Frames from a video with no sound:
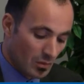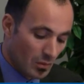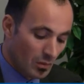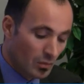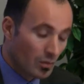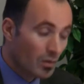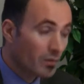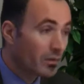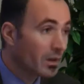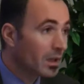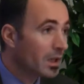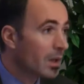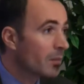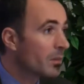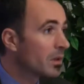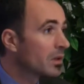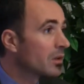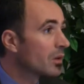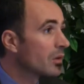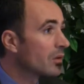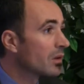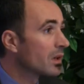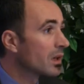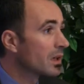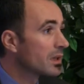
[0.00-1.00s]

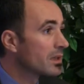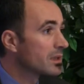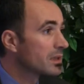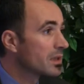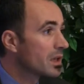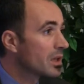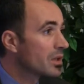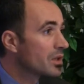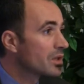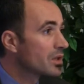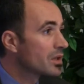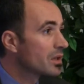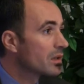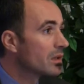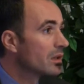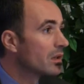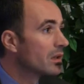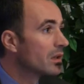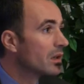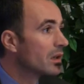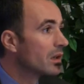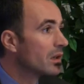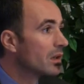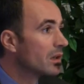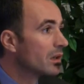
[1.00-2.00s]
non-governmental organization,
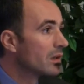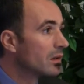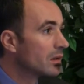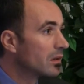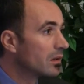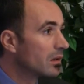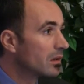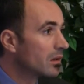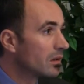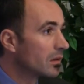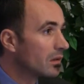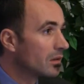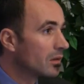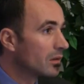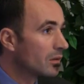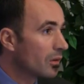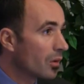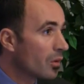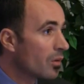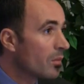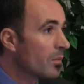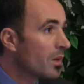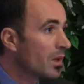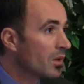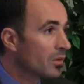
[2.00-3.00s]

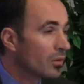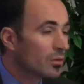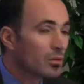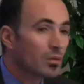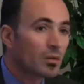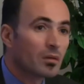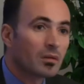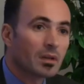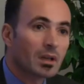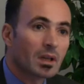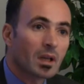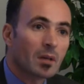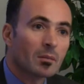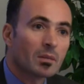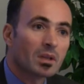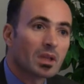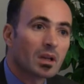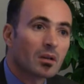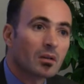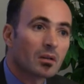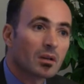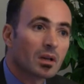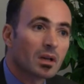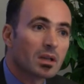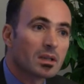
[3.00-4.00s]
Roma
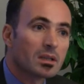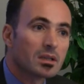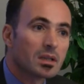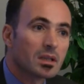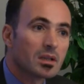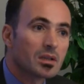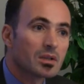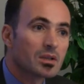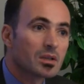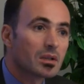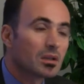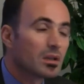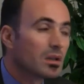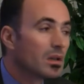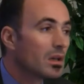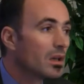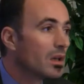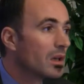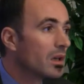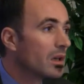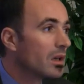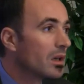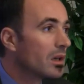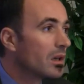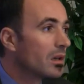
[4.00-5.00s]
non-governmental organization.
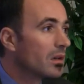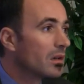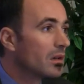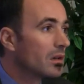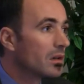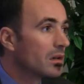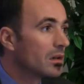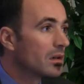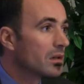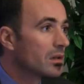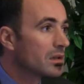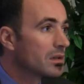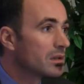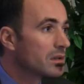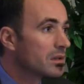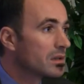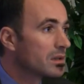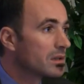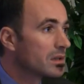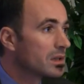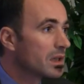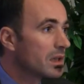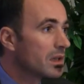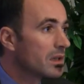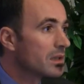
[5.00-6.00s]

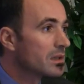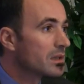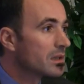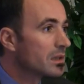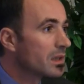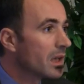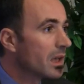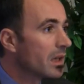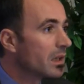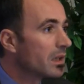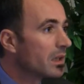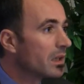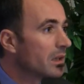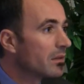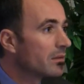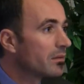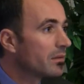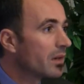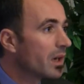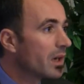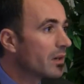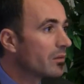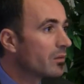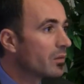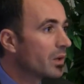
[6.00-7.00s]
Since
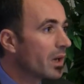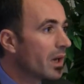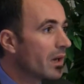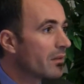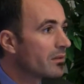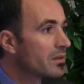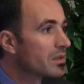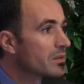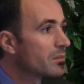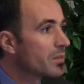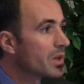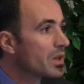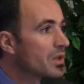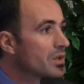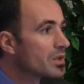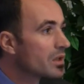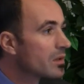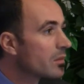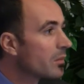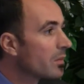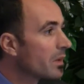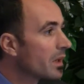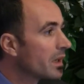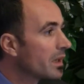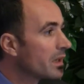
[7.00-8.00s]
'95, we have
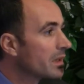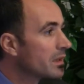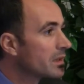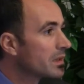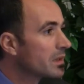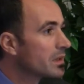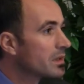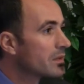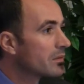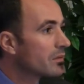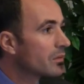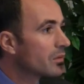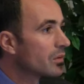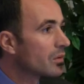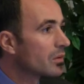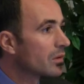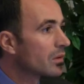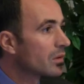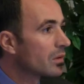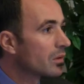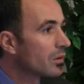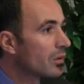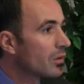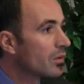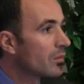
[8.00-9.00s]
special places
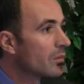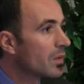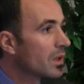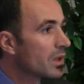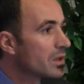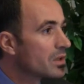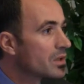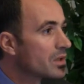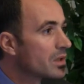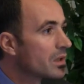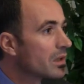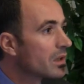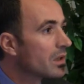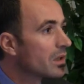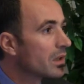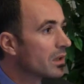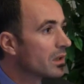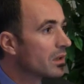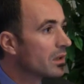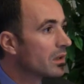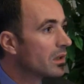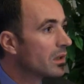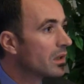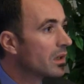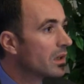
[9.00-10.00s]
for Roma
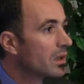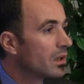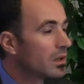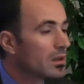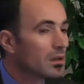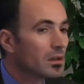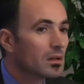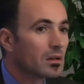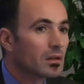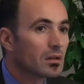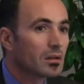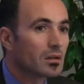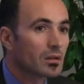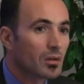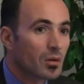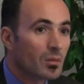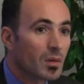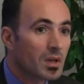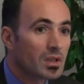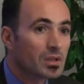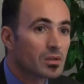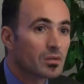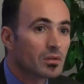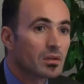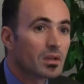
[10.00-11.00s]
children,
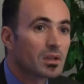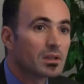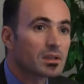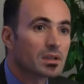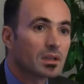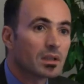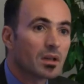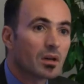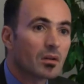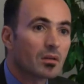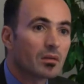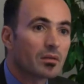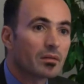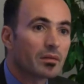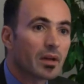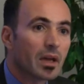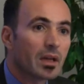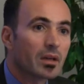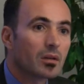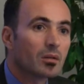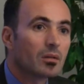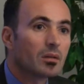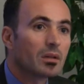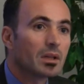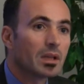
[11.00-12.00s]
Roma students in our
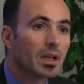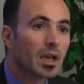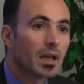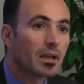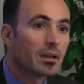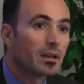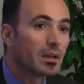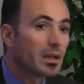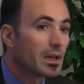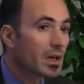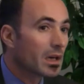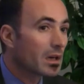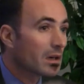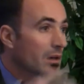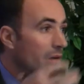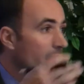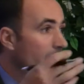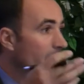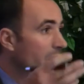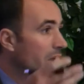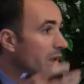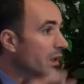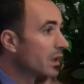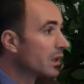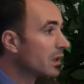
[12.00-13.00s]
faculty, and they
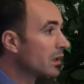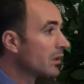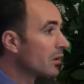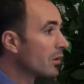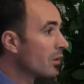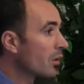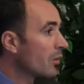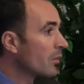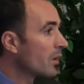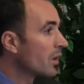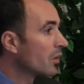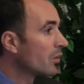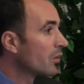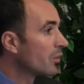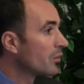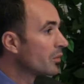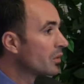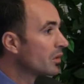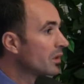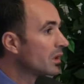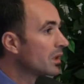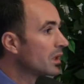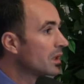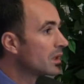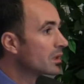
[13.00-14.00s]
are going in Roma
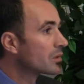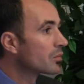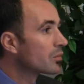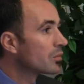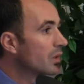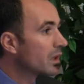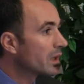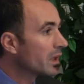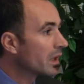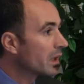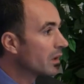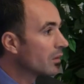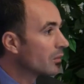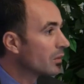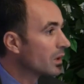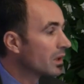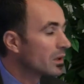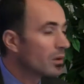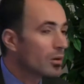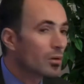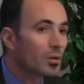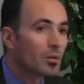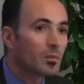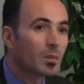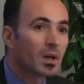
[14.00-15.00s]
communities, working
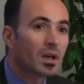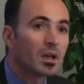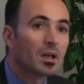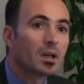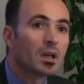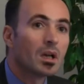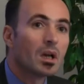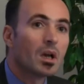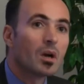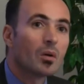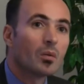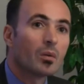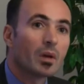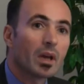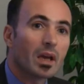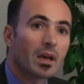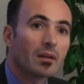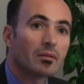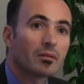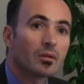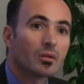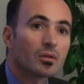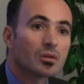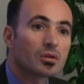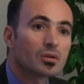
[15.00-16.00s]
with Roma. We
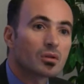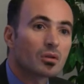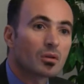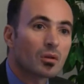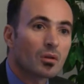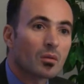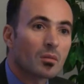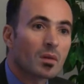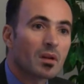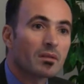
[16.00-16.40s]
have also